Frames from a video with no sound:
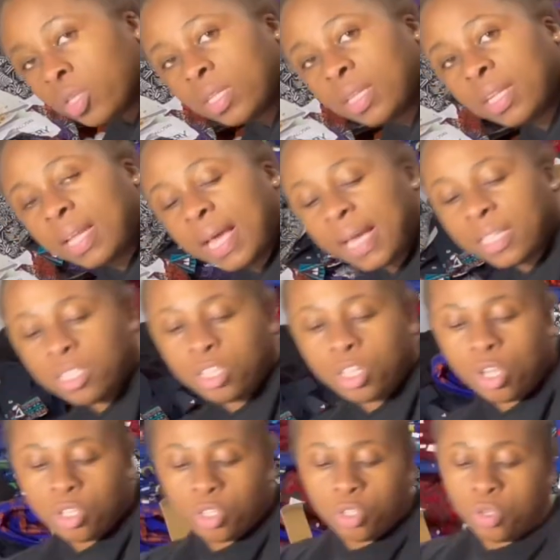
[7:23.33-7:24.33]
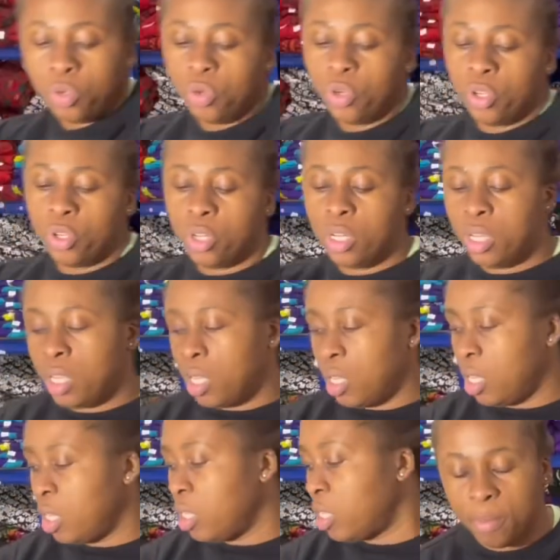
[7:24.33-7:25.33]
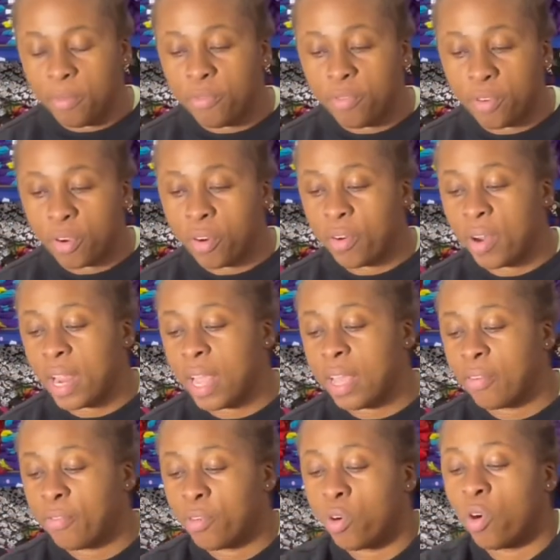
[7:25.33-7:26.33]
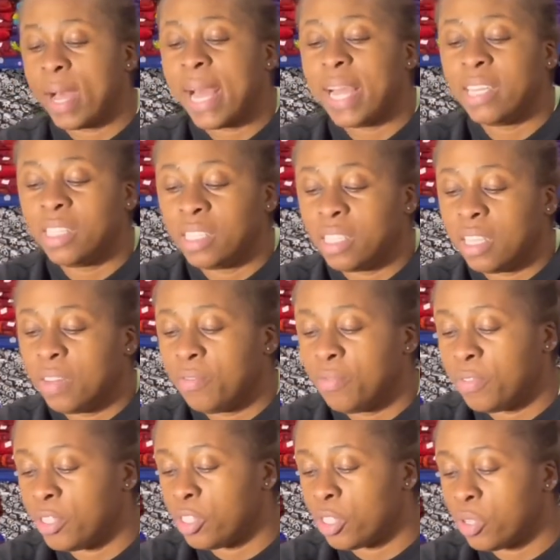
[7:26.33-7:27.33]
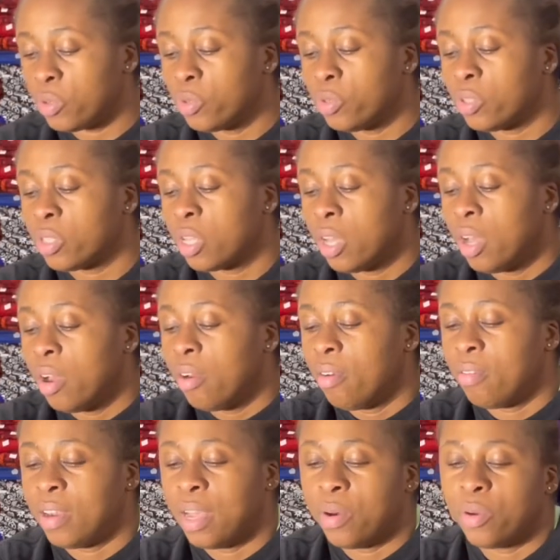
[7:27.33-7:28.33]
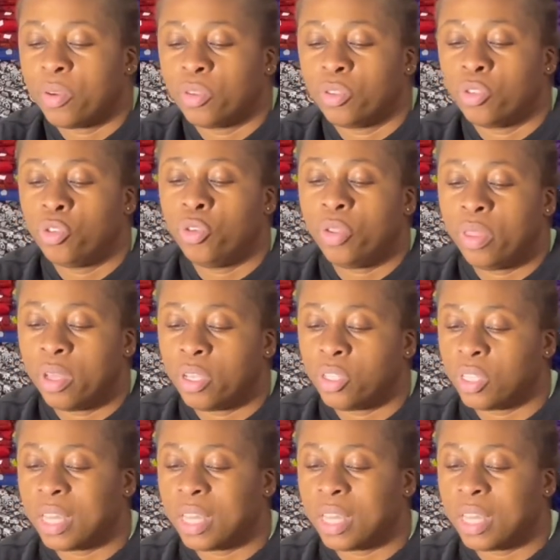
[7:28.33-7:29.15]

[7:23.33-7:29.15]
the next tool you need for editing videos, now 2 things.